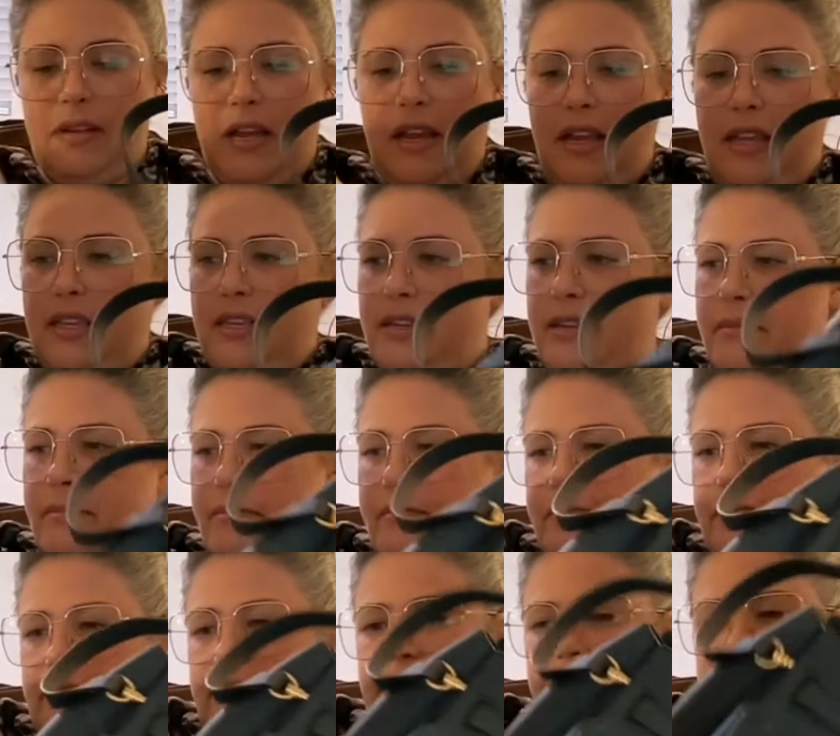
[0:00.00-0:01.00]

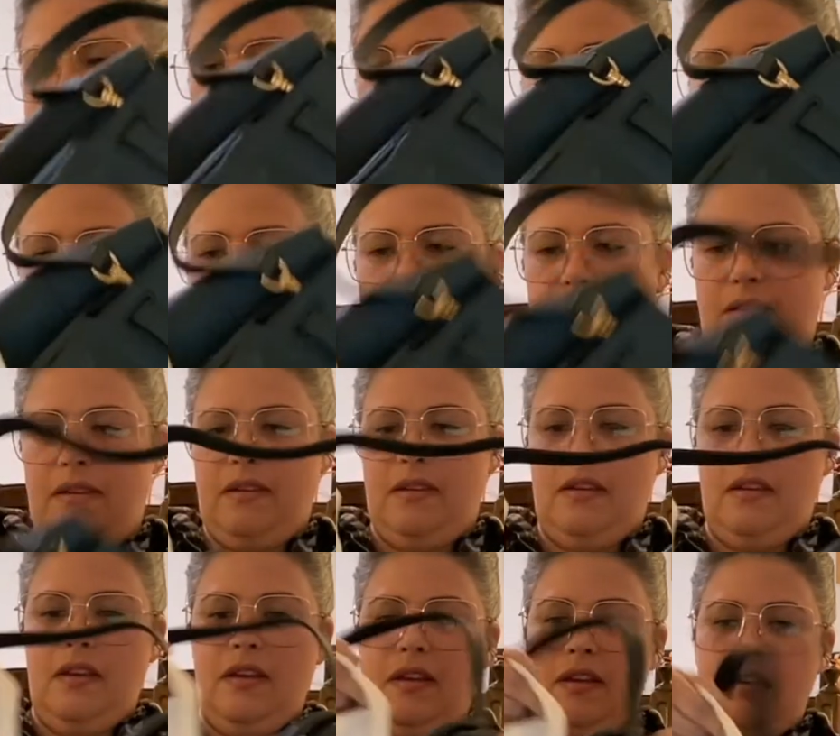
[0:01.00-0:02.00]
am
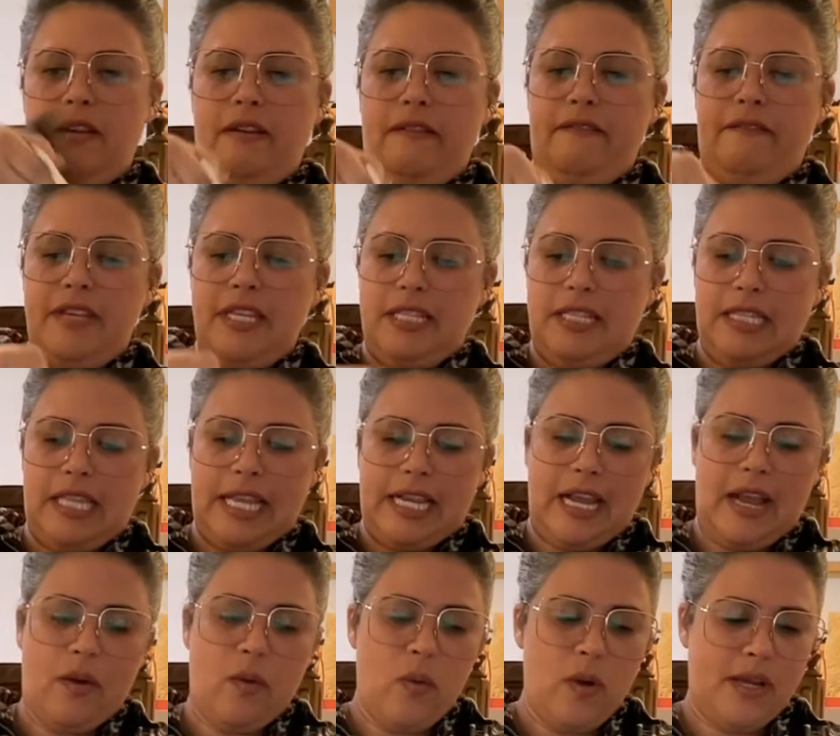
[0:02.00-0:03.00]
feeling like
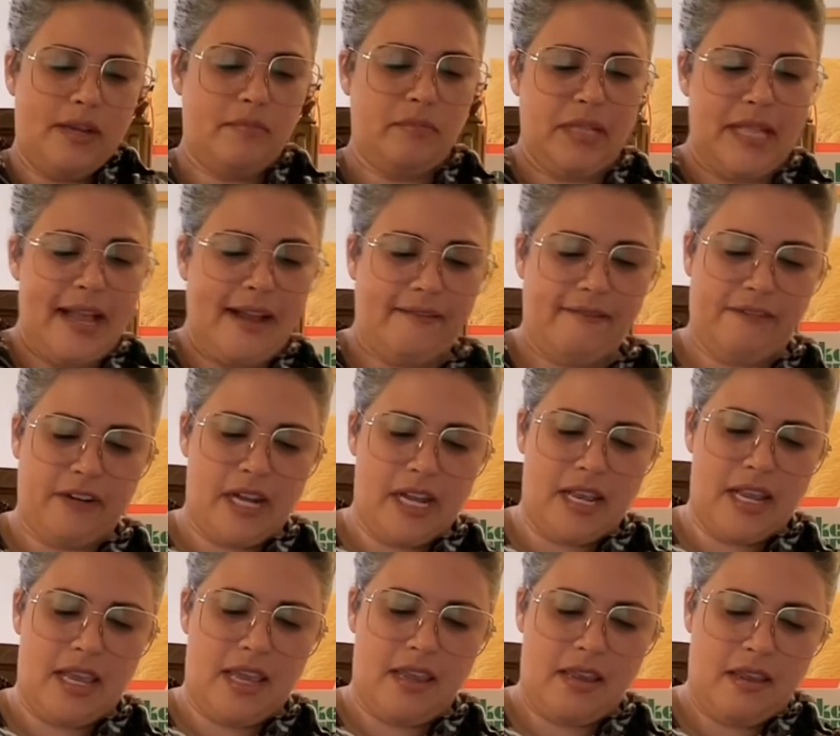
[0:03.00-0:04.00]
I won Black
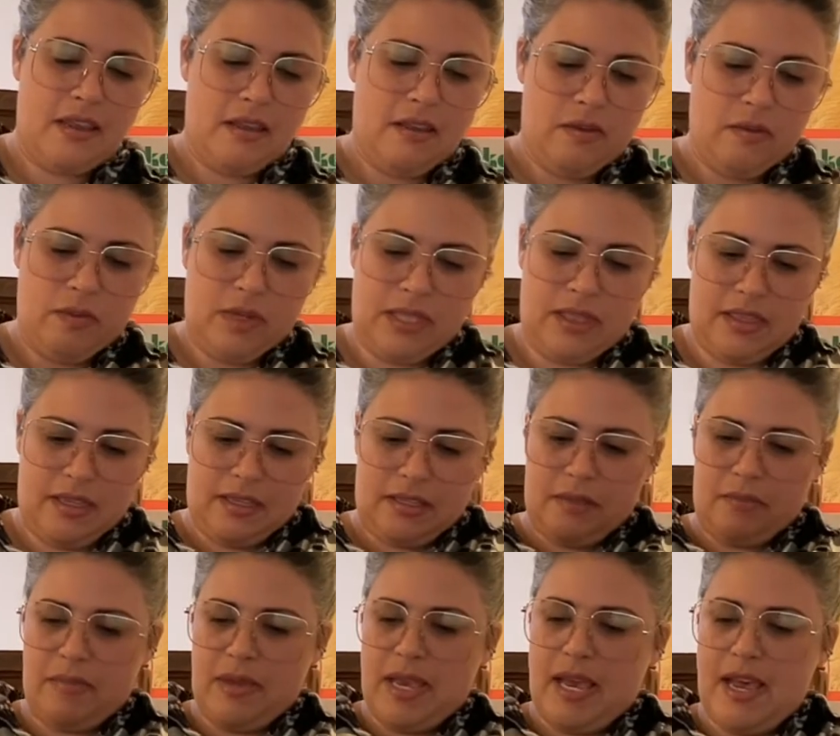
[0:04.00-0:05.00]
Friday with this
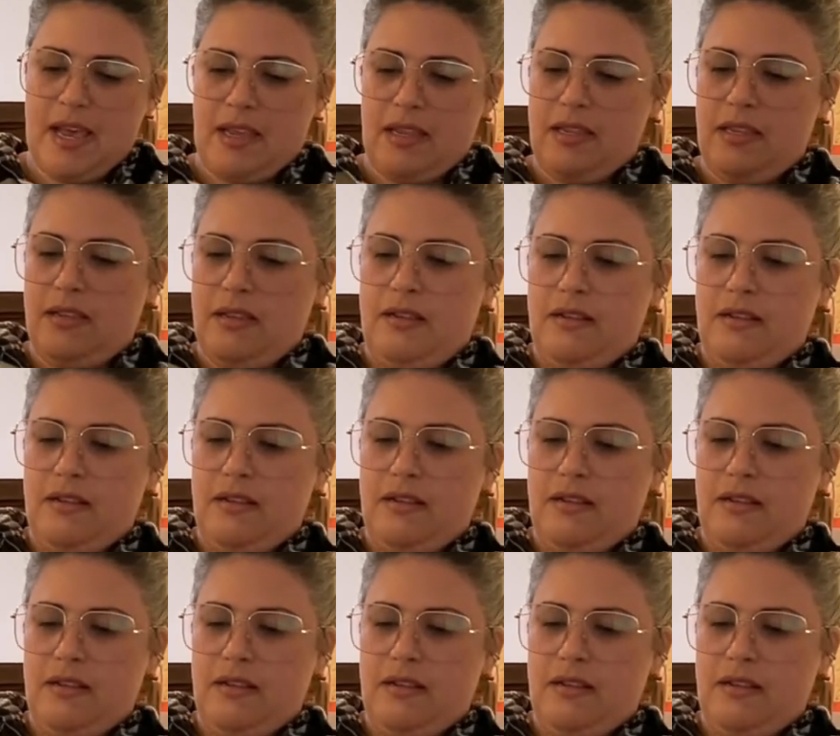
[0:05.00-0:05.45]
bag.